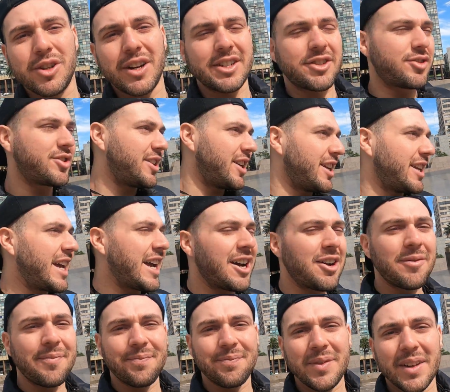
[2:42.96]
you guys are seeing
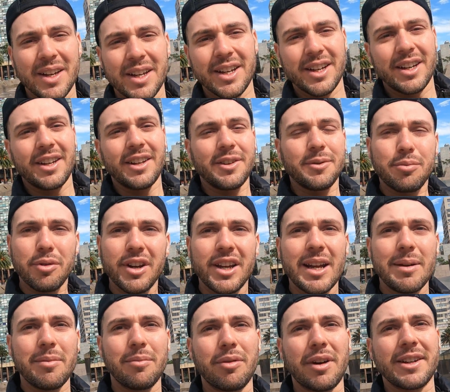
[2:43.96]
now, pretty
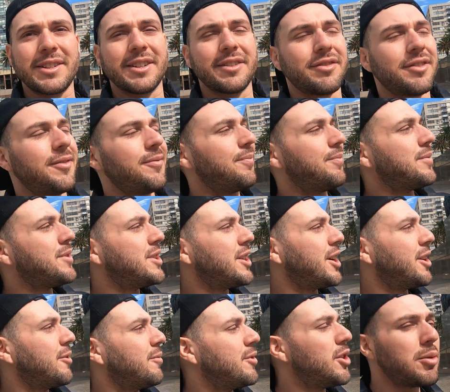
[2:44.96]
damn impressive.
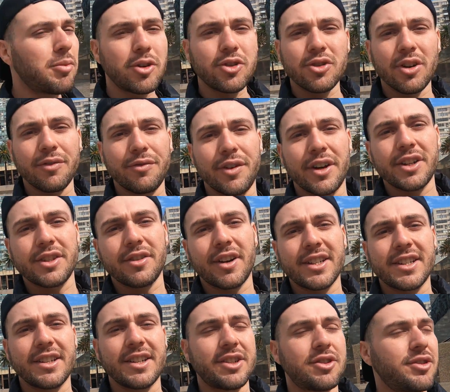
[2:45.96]
So no more drone footage the
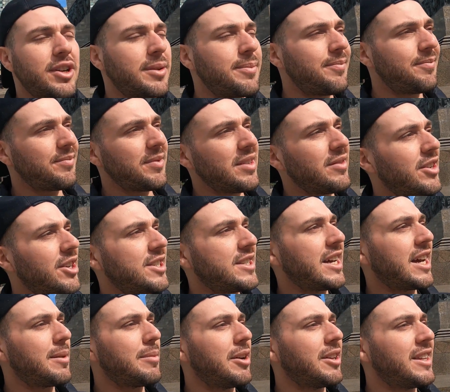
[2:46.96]
rest of this trip. Very
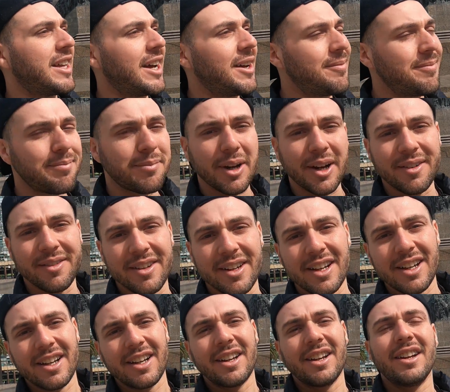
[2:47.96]
sad about that, but
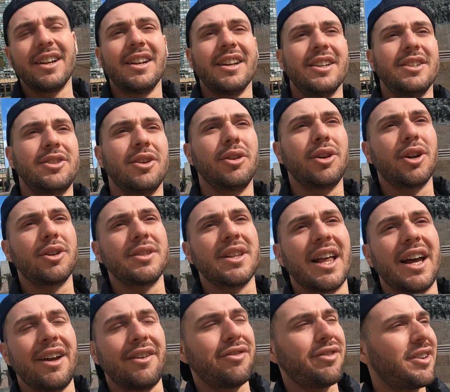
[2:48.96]
so goes
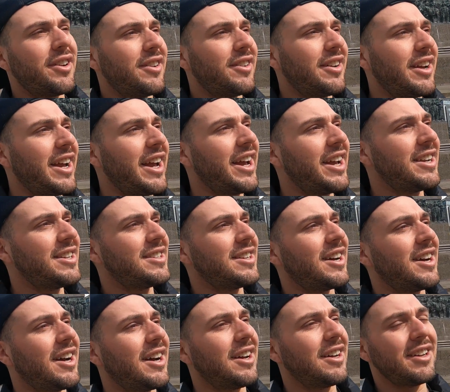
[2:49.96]
life. And
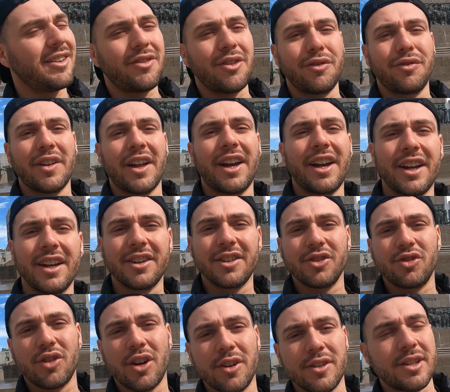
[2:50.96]
if you fly
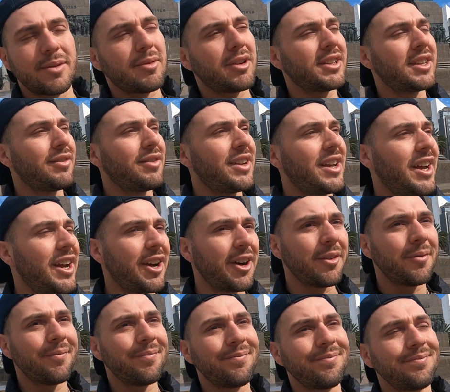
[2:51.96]
drones in
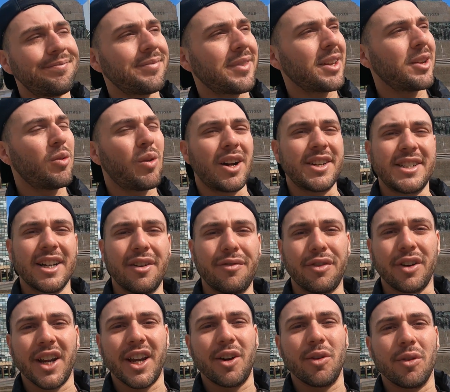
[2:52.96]
Montevideo, watch out
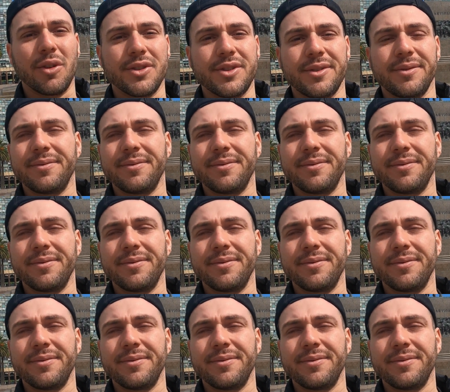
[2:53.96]
for eagles.